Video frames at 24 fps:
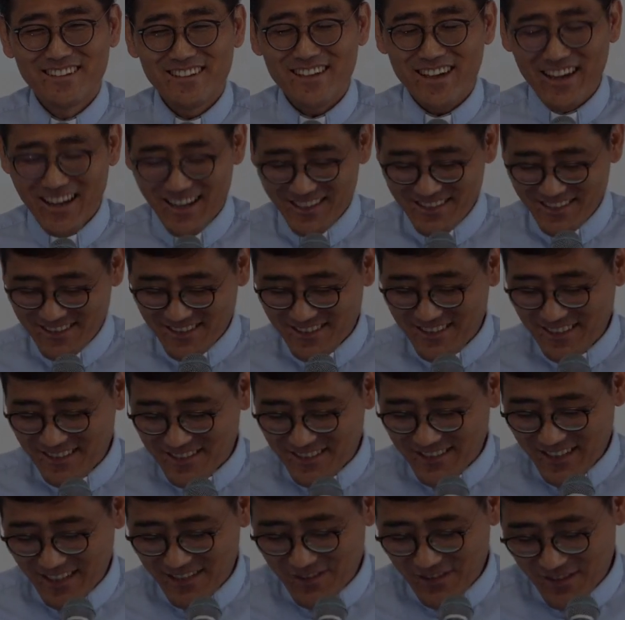He ends
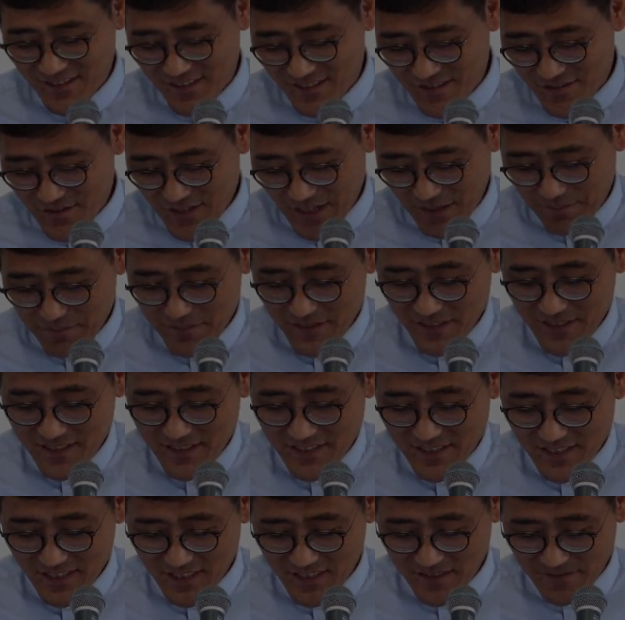the section in
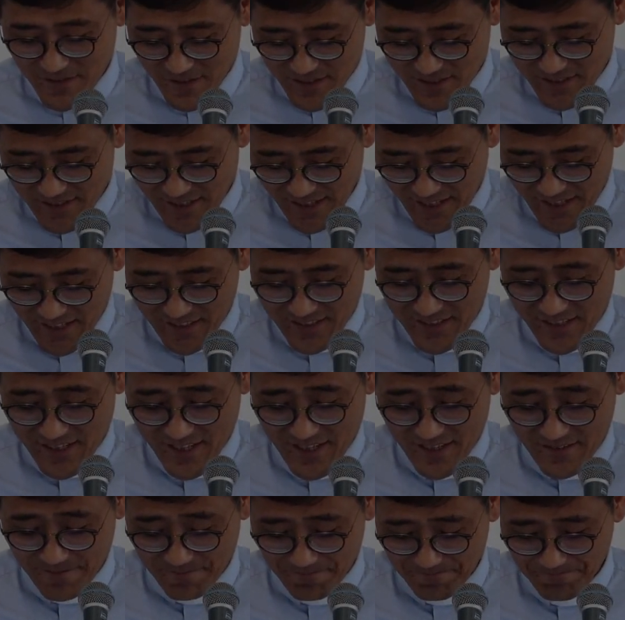chapter 6, verse
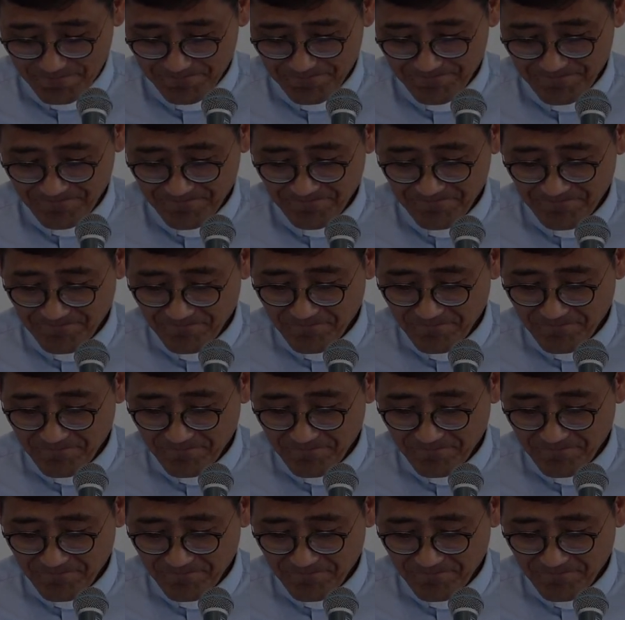18.